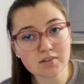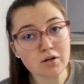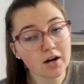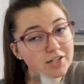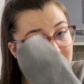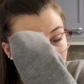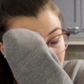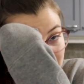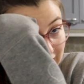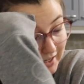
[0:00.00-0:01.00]
or I just
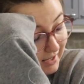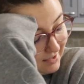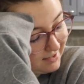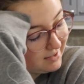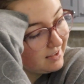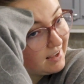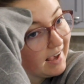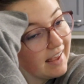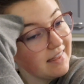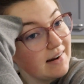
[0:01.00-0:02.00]
kept checking
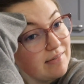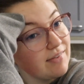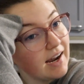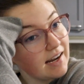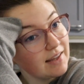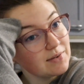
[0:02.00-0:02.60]
and then finally